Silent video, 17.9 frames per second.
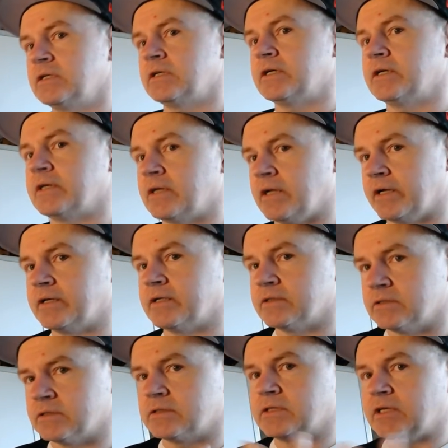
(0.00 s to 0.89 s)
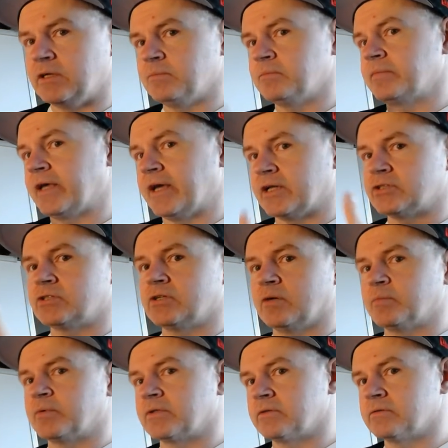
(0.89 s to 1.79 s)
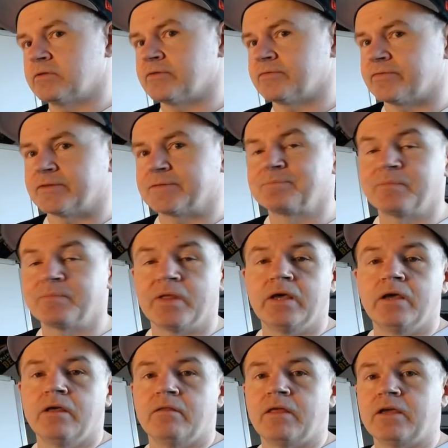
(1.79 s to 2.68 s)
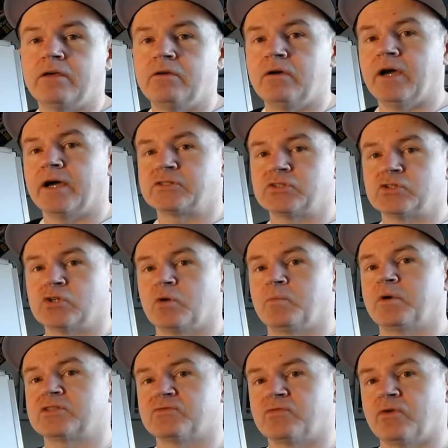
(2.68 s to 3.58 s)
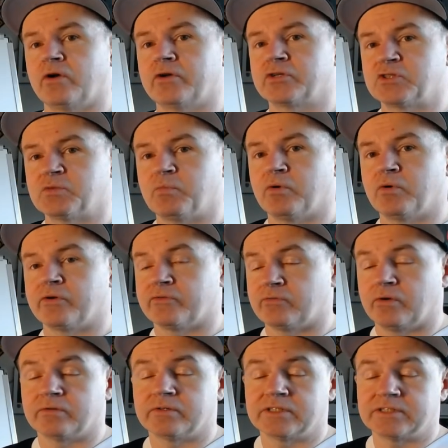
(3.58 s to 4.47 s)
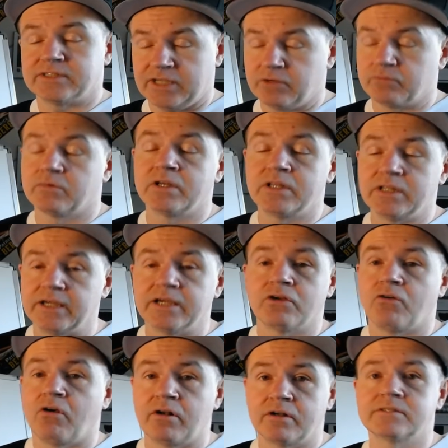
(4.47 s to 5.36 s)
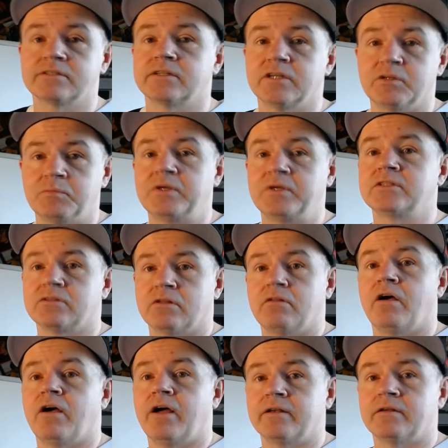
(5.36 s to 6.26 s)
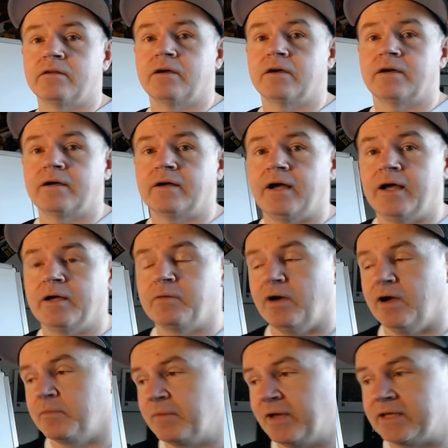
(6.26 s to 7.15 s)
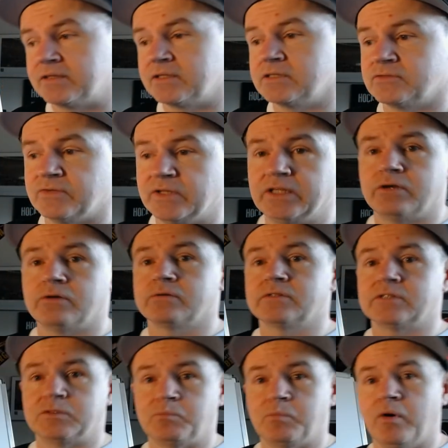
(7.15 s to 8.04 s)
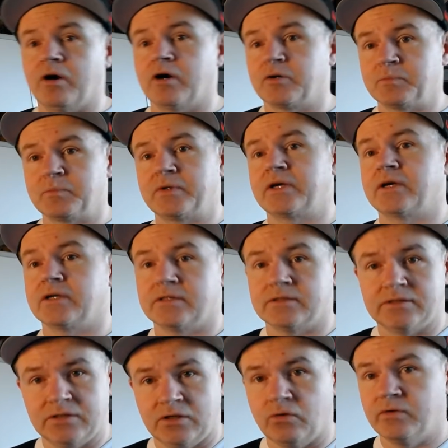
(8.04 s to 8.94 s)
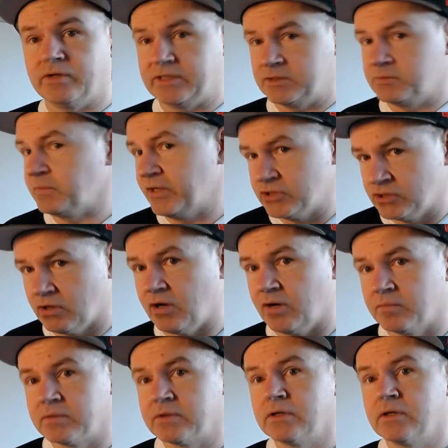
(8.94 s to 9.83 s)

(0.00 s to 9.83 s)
And I could just keep catching up on Lucifer. Thank you guys so much for all your support throughout this. It really, it honestly, it means a lot. Uh, I, I make these videos in part because, you know, it is my job.